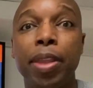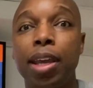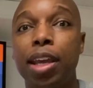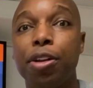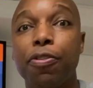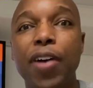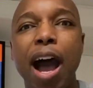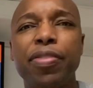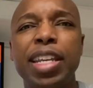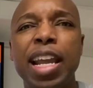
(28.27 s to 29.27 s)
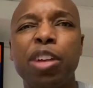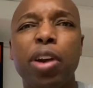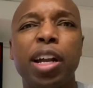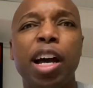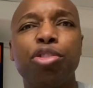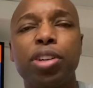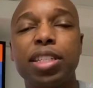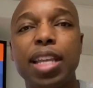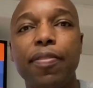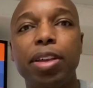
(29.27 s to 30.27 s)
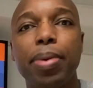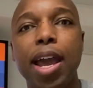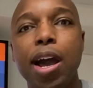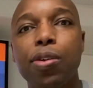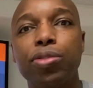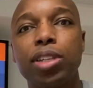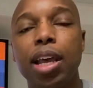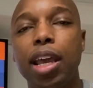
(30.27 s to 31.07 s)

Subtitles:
You know, 5'10", around 170 pounds.